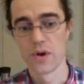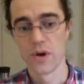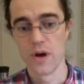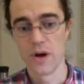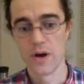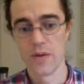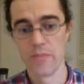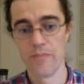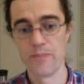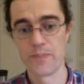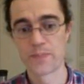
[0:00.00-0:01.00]

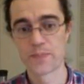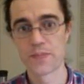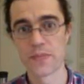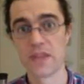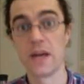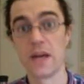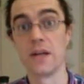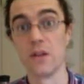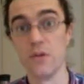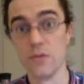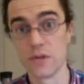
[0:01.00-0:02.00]
That
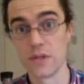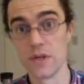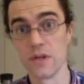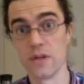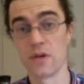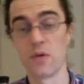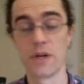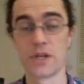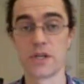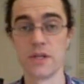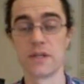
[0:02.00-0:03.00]
includes the
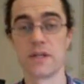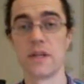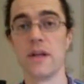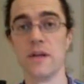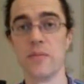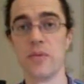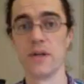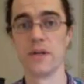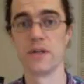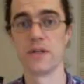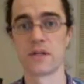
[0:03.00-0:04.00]
questions that then you put
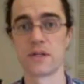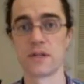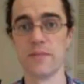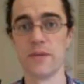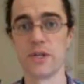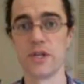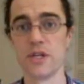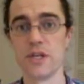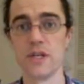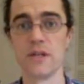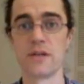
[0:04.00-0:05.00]
into the submission sheet.